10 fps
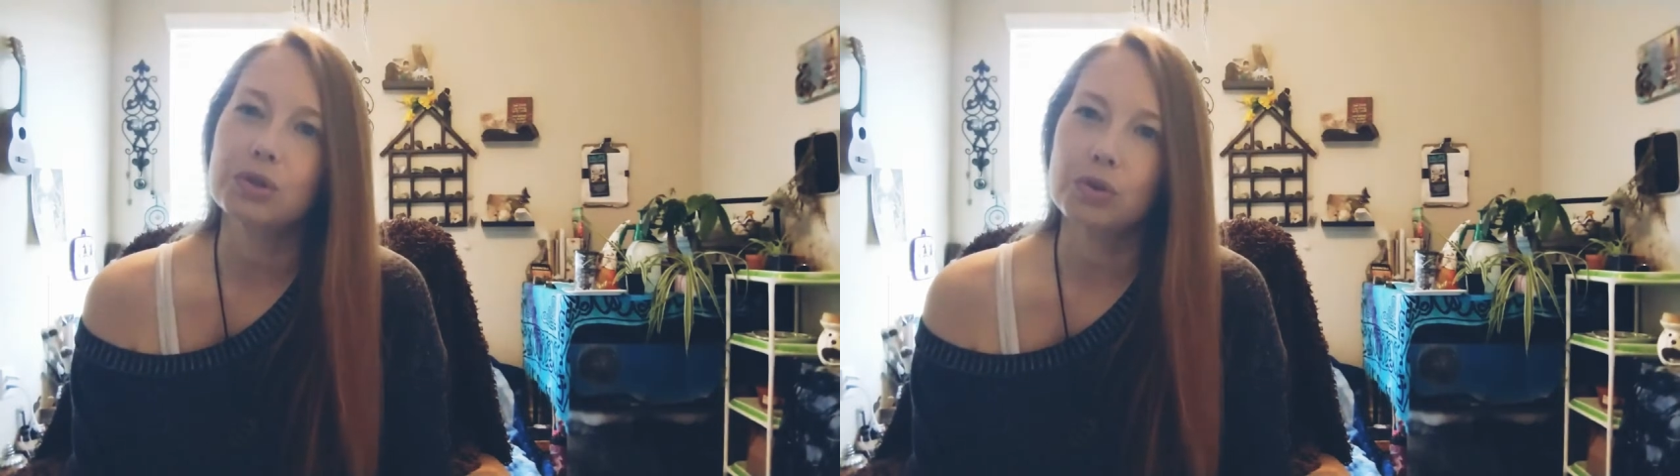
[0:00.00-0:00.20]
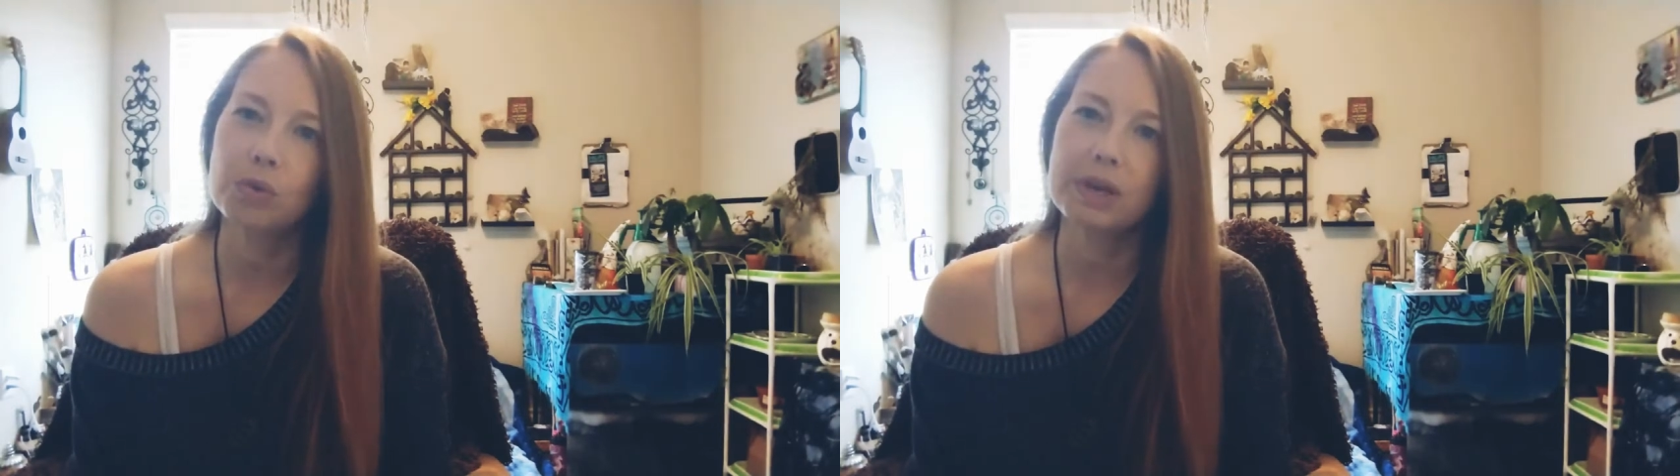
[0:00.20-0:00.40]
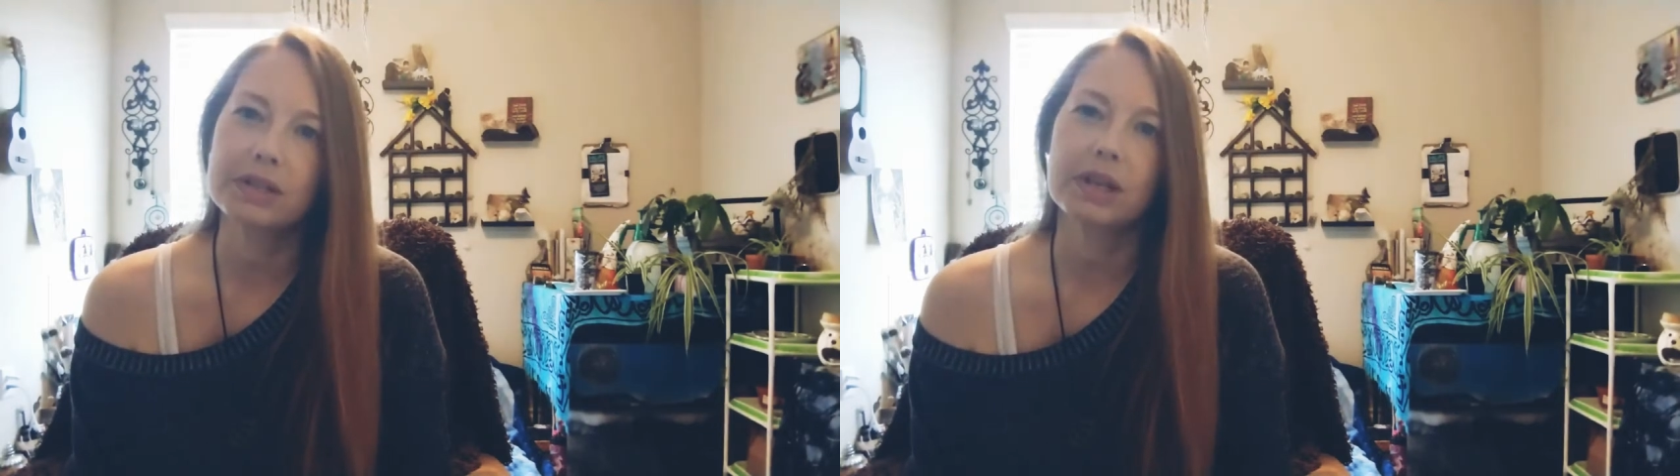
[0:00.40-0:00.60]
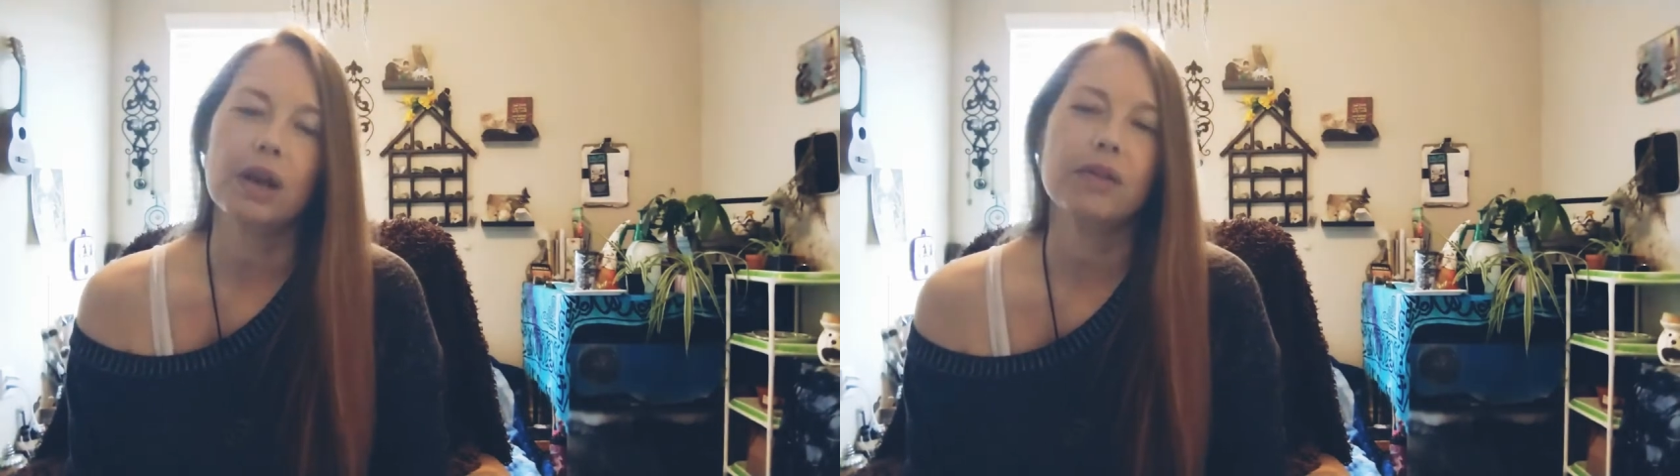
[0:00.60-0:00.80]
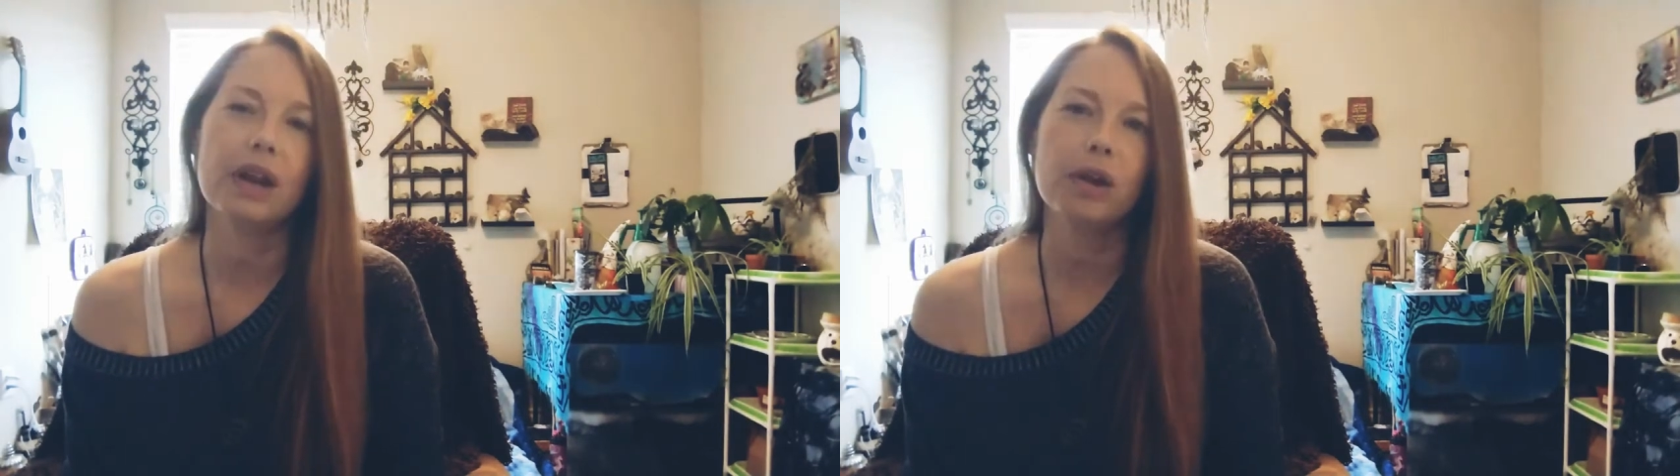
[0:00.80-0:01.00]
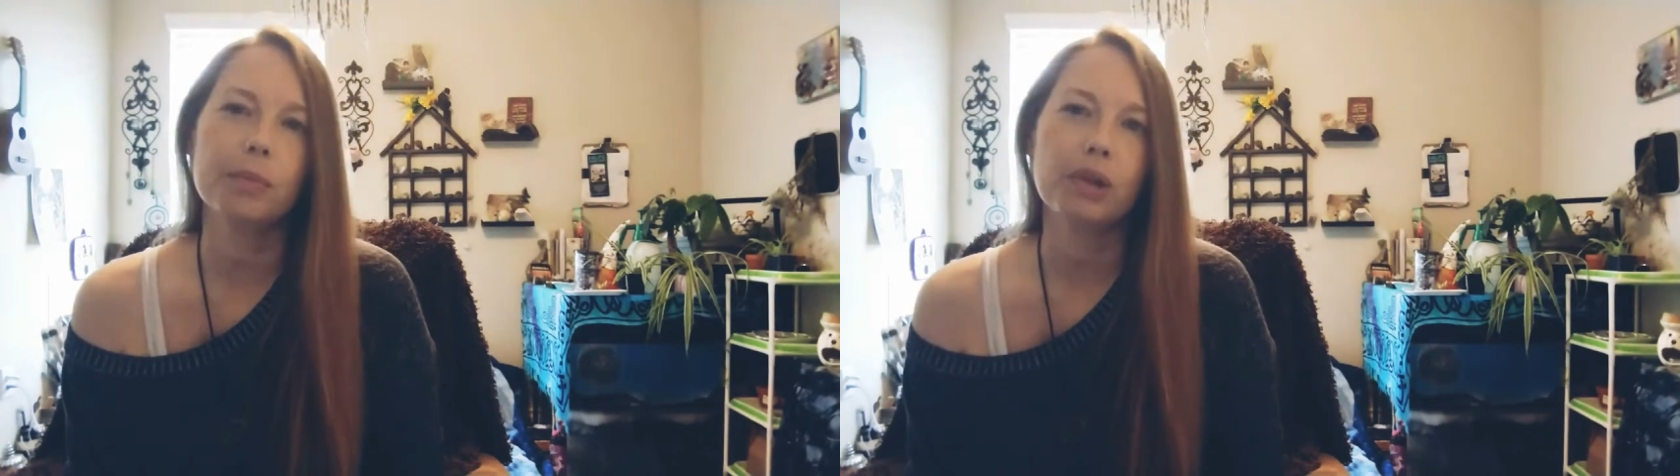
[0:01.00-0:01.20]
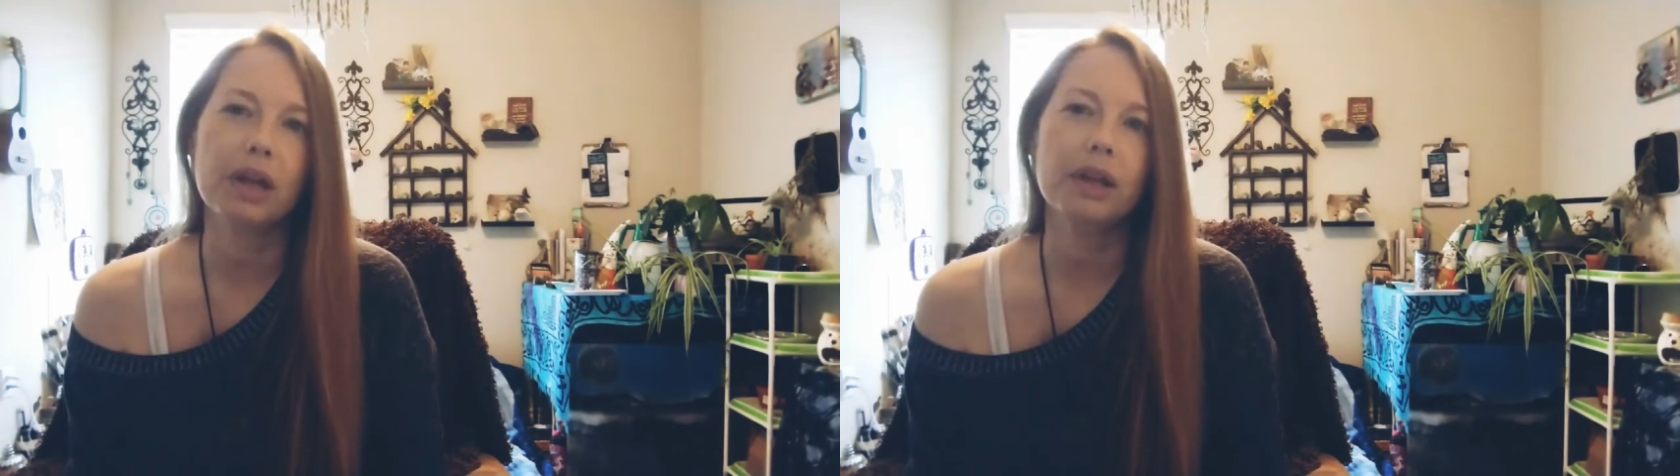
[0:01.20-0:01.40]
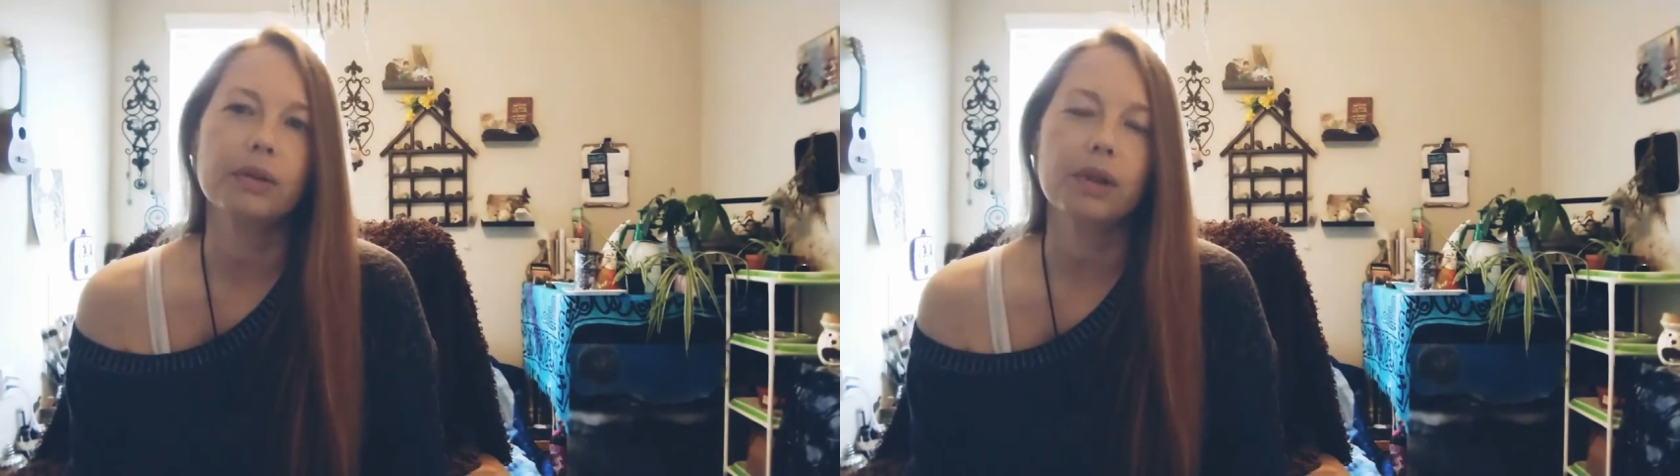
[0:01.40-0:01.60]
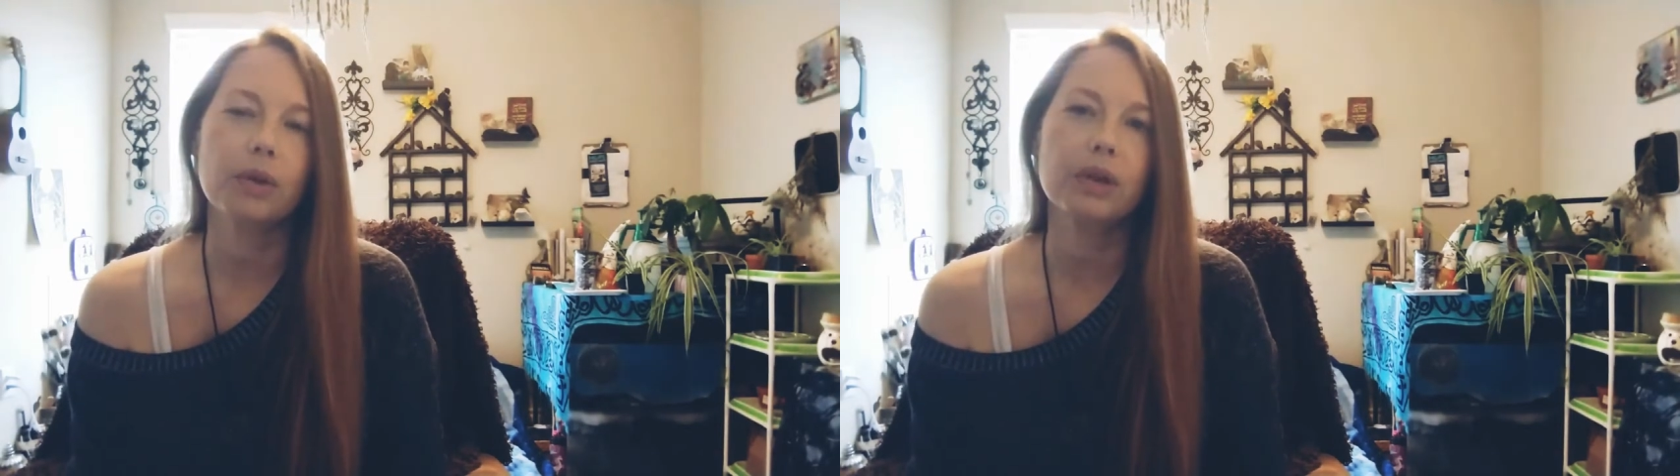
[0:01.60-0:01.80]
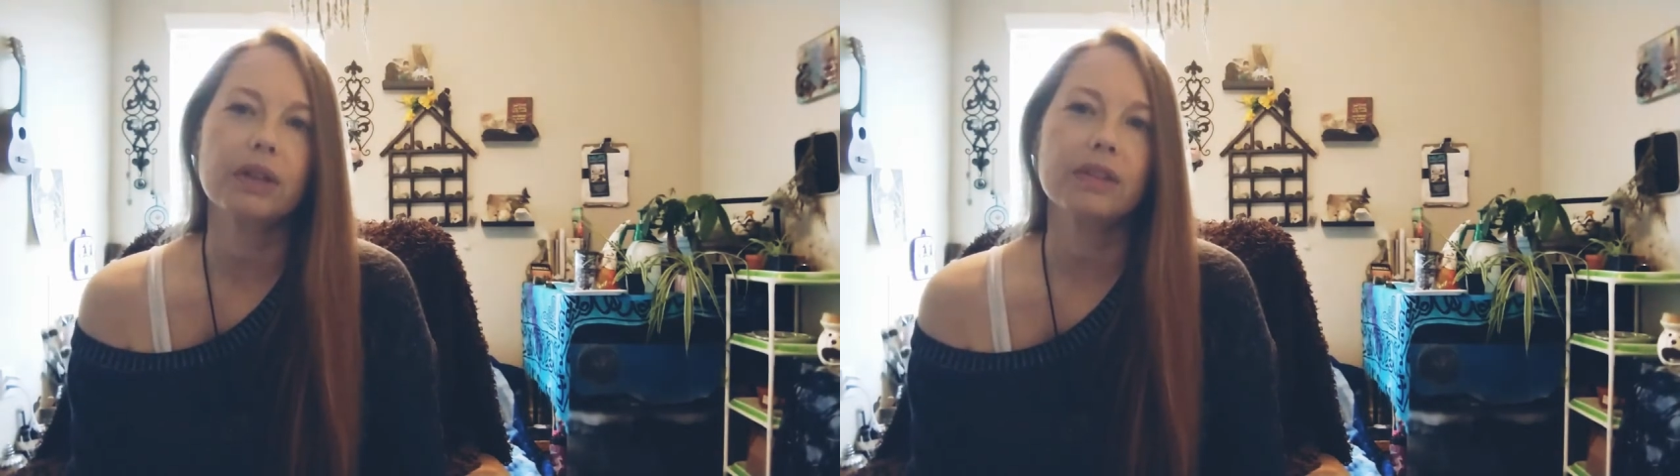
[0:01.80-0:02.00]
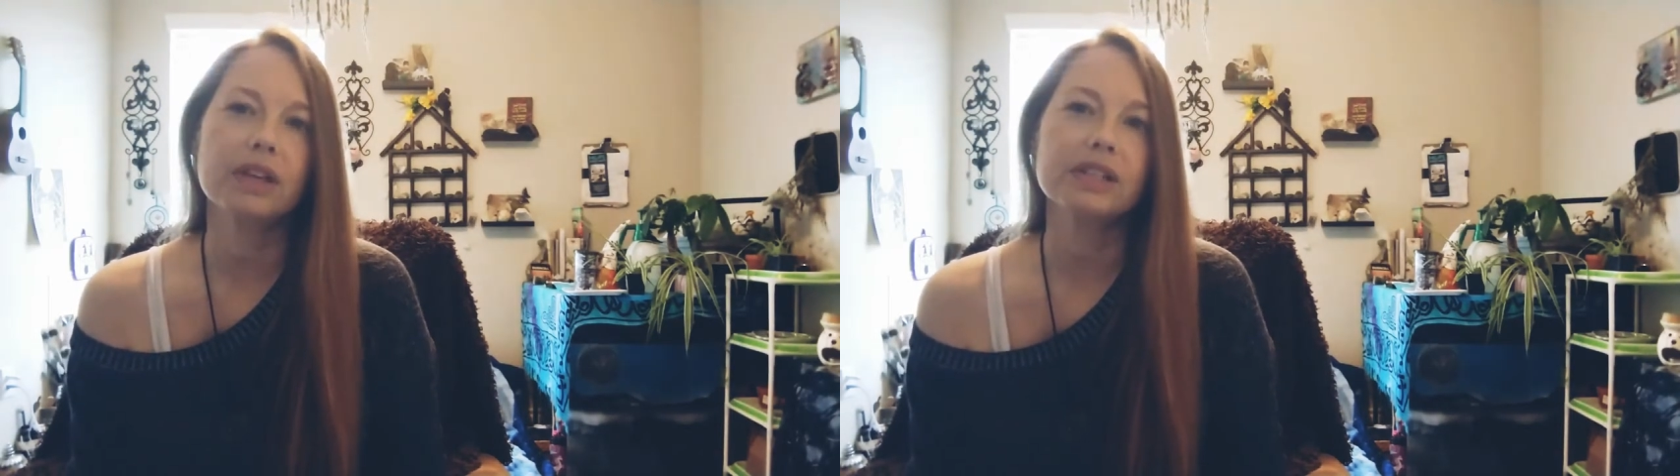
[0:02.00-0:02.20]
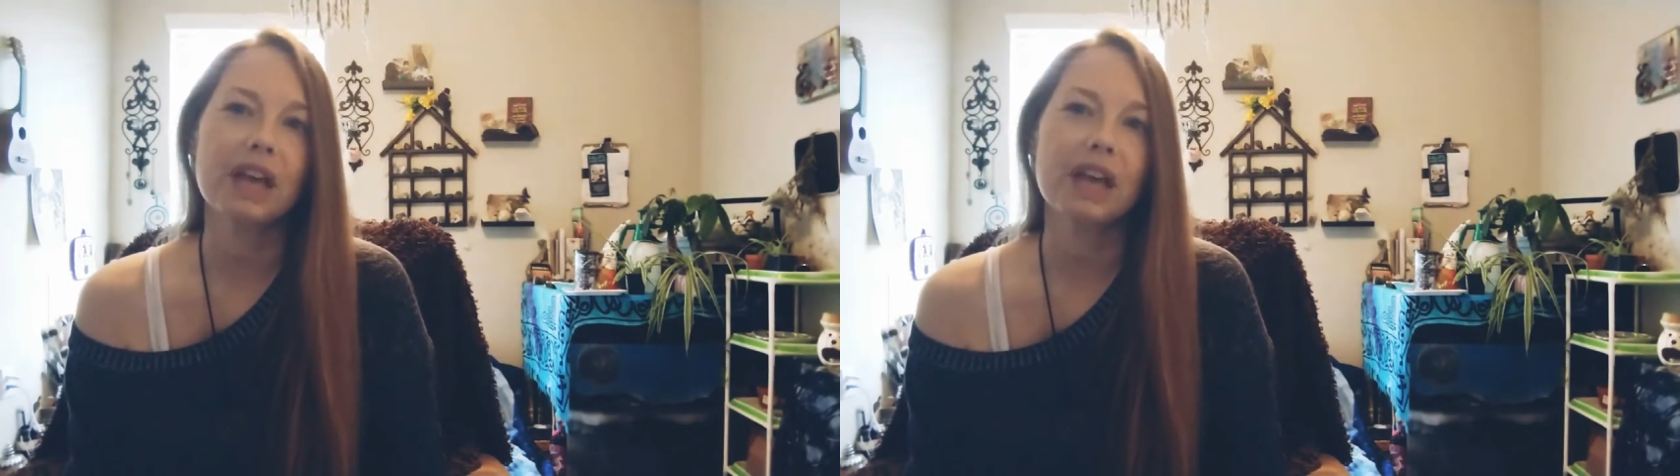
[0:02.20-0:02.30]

2 weeks ago that I uploaded the